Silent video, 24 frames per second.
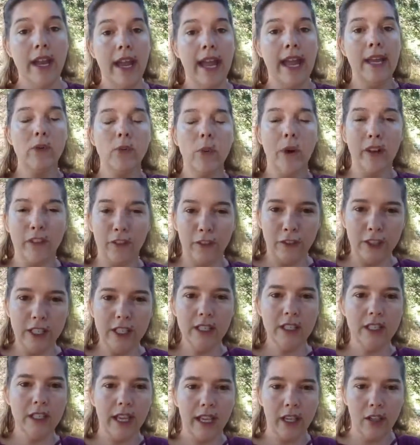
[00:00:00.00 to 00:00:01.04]
and what
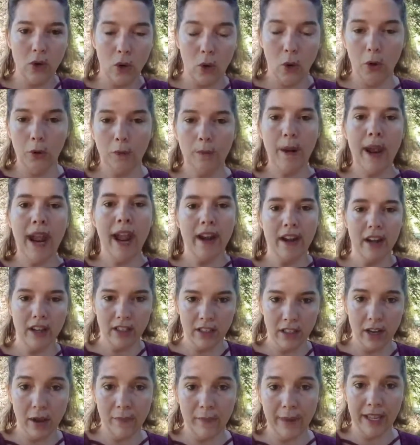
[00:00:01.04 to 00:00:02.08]
feels like an old
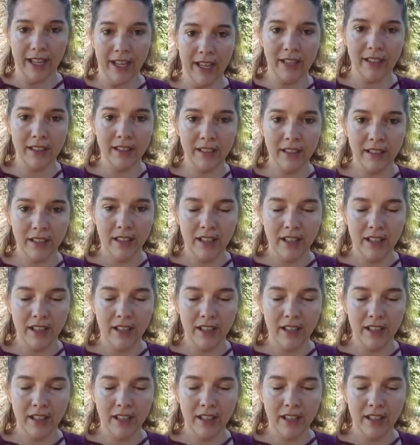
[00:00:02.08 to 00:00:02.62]
pattern coming in